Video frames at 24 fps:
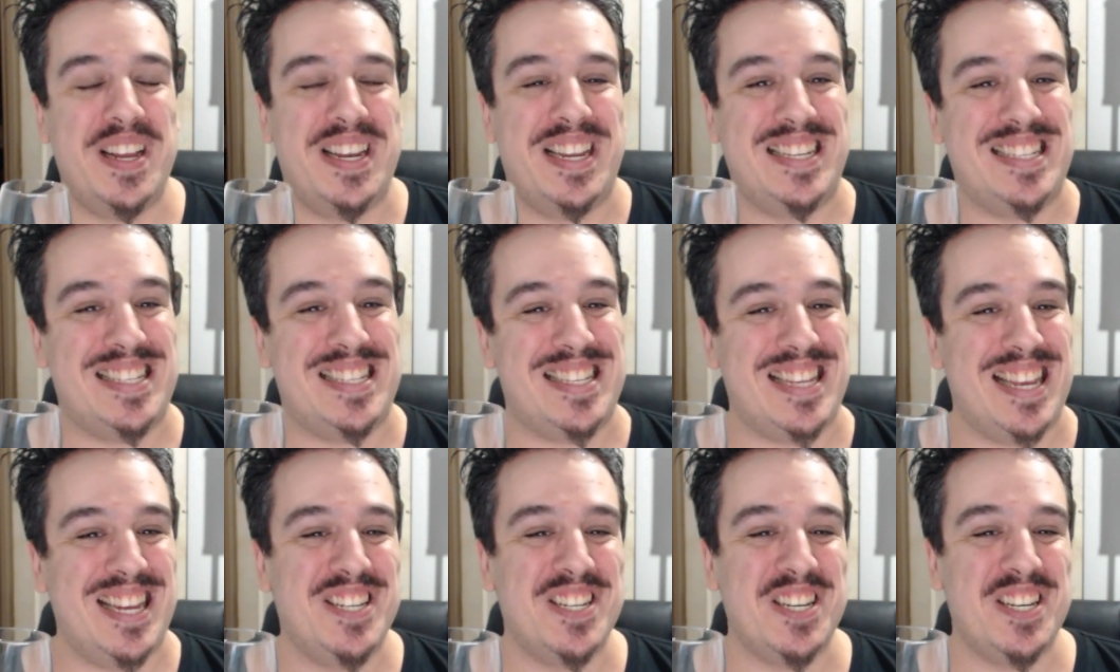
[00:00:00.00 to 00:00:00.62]
Well,
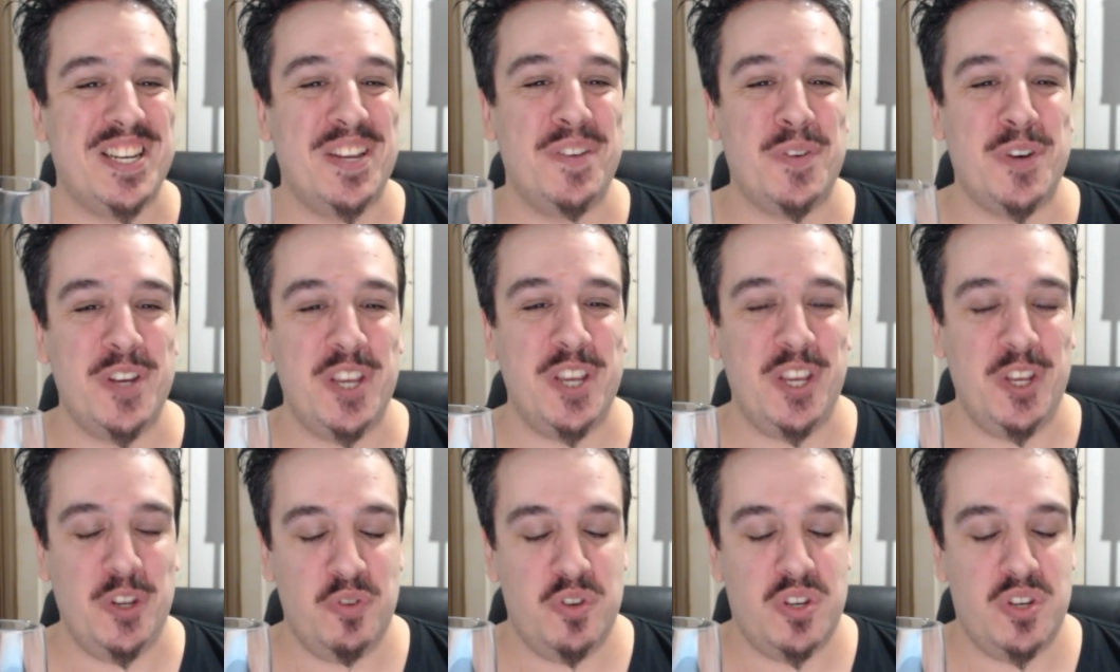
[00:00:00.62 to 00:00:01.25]
essentially,
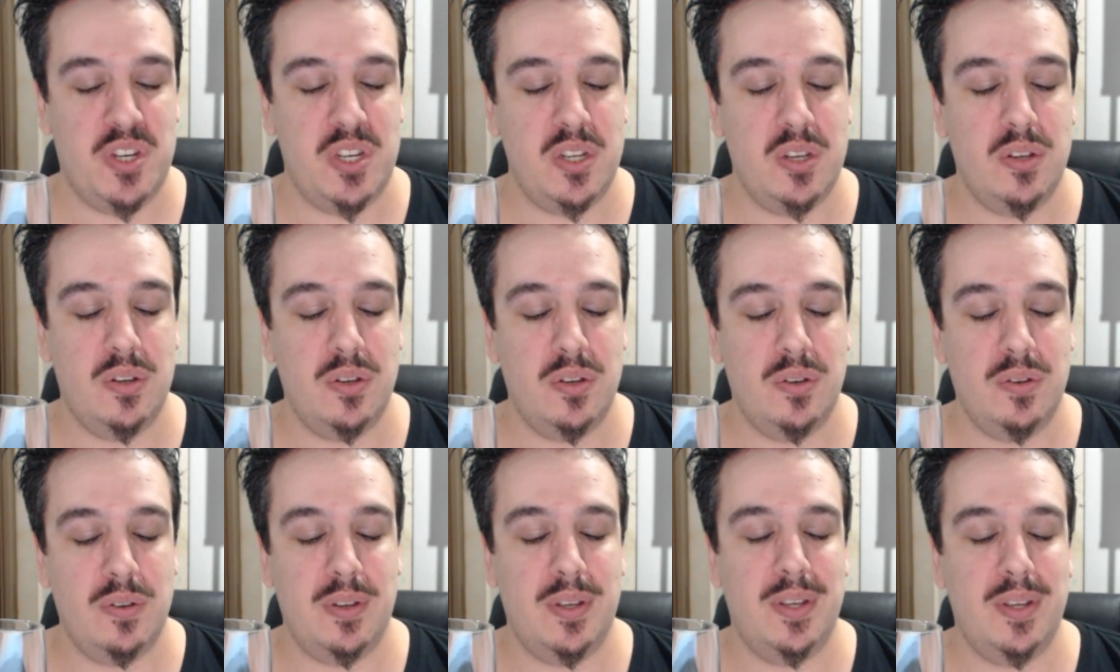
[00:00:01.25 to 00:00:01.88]
what you
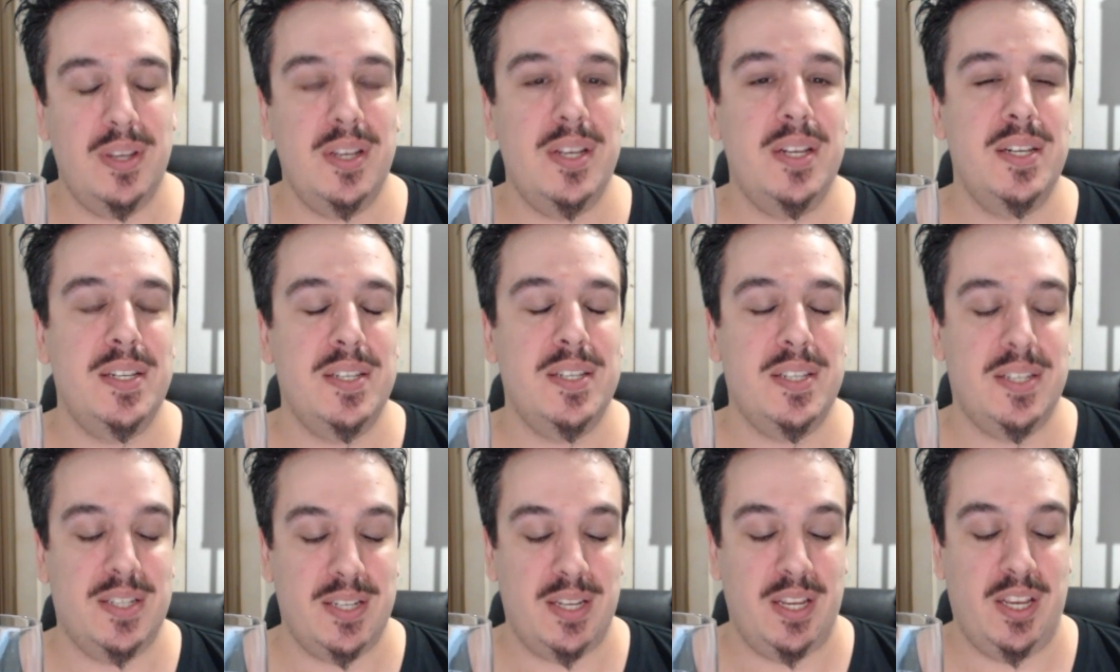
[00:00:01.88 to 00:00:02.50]
do
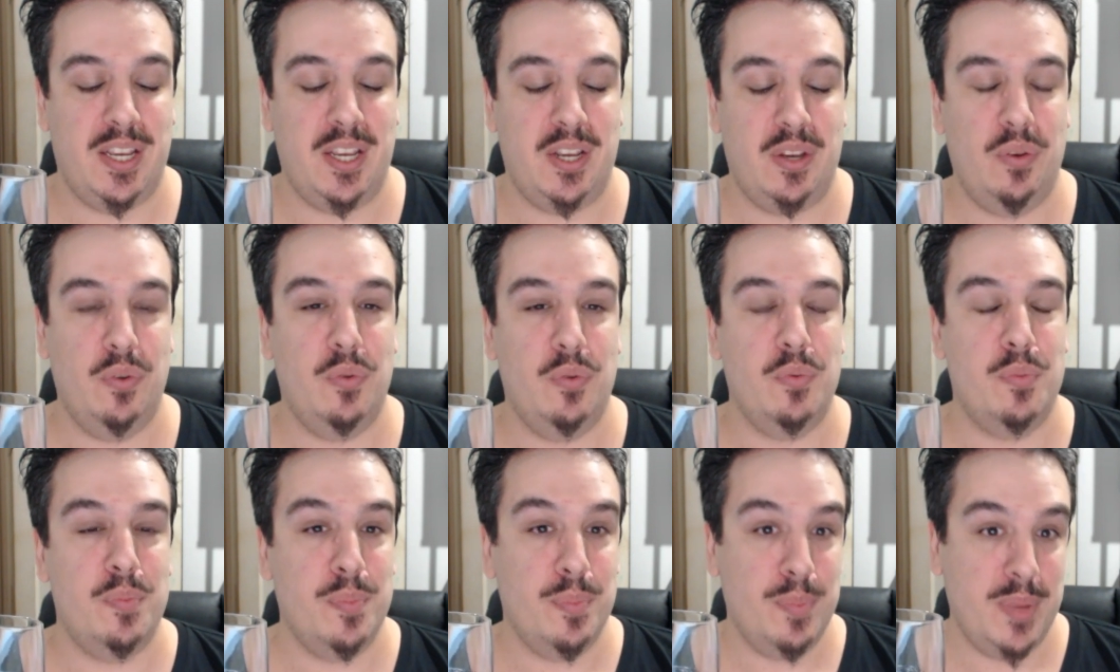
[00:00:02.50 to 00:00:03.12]
is
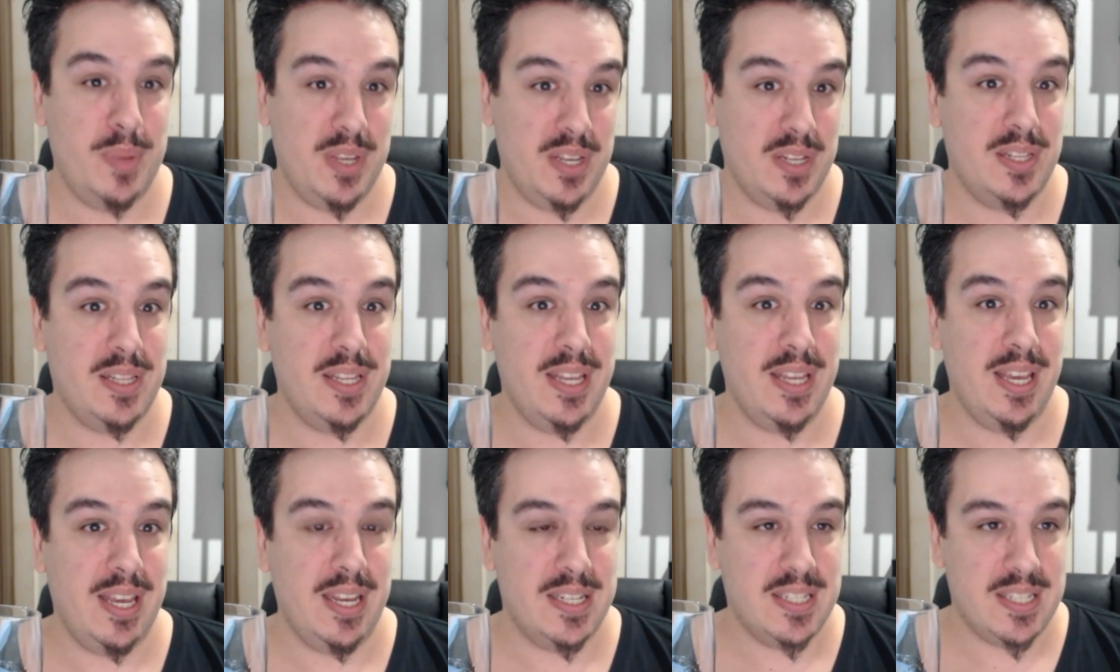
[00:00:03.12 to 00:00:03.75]
you
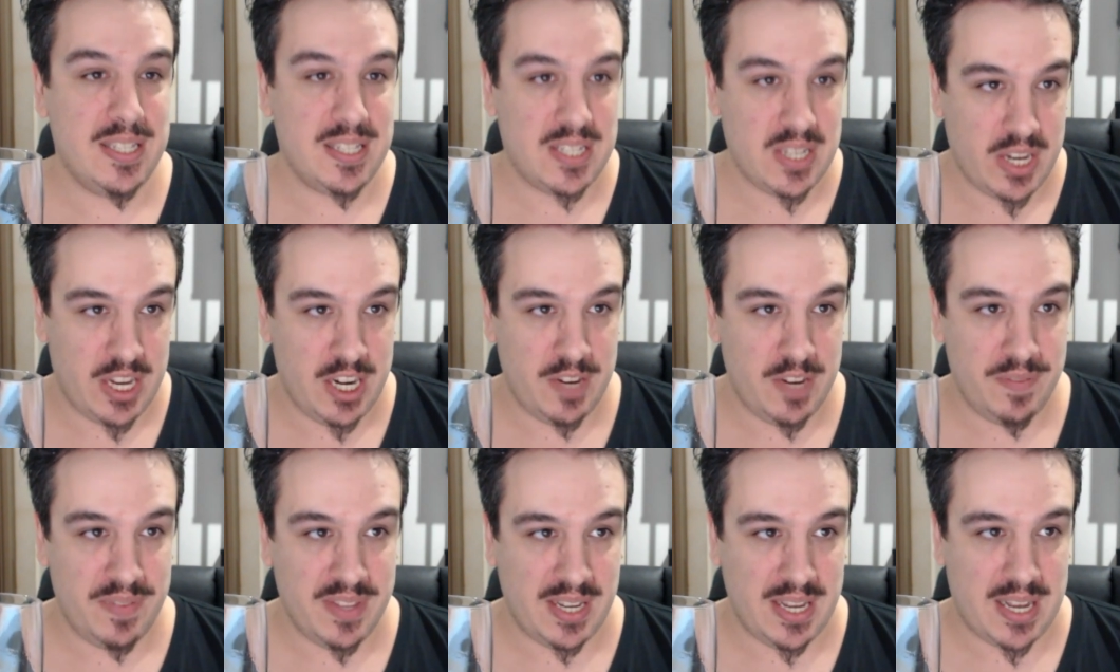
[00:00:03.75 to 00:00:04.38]
mill the
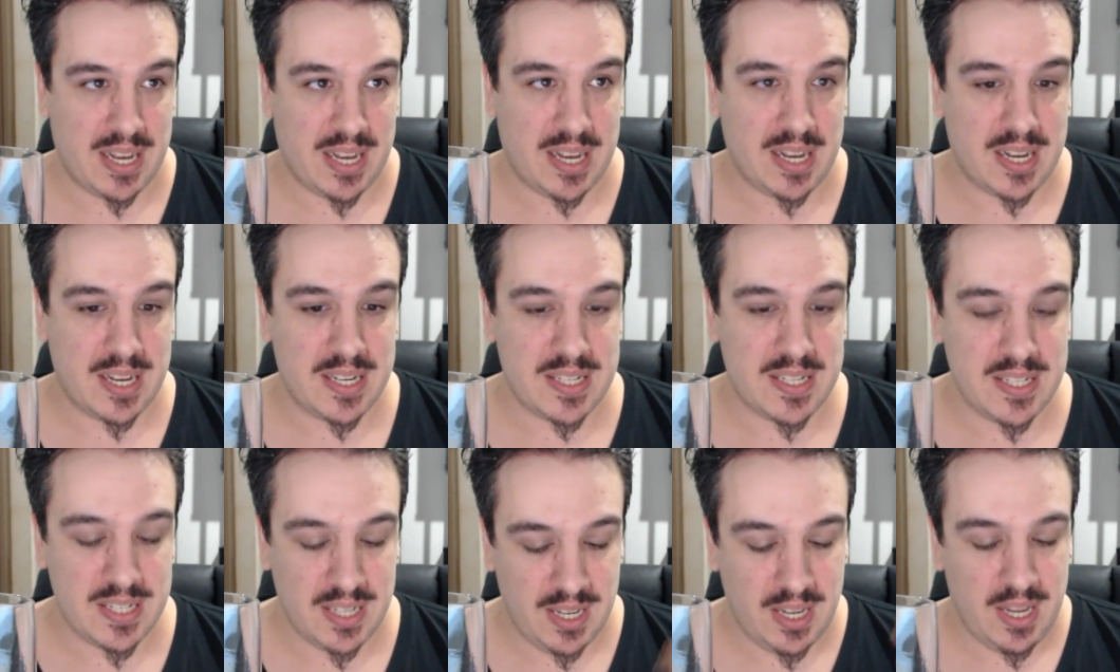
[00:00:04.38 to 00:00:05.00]
inside of the
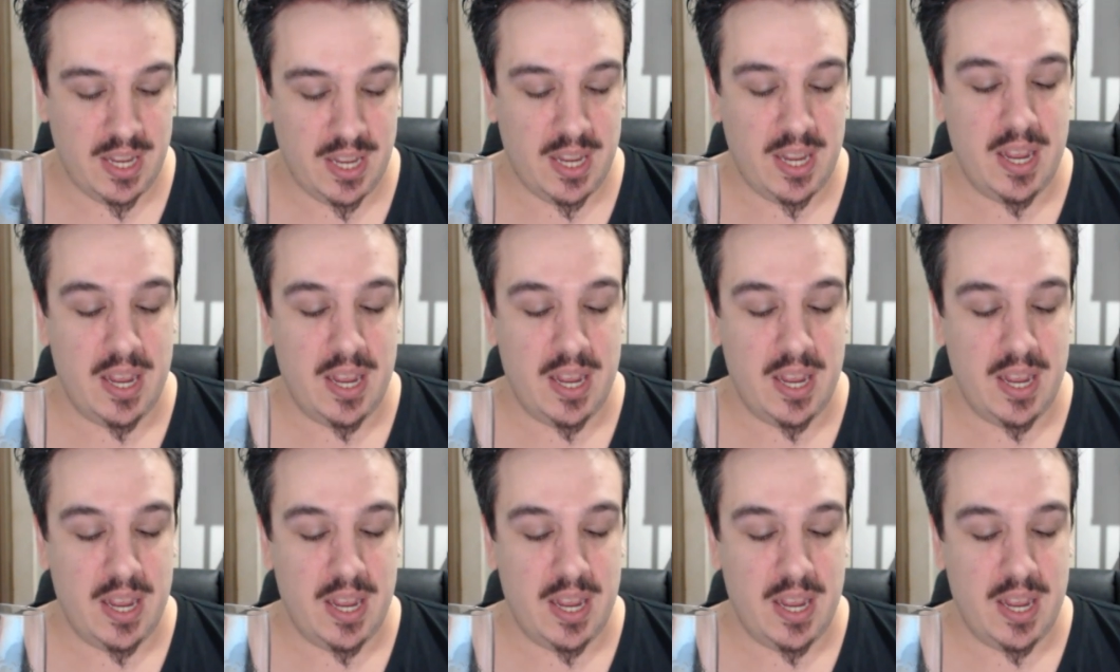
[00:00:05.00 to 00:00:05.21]
cask,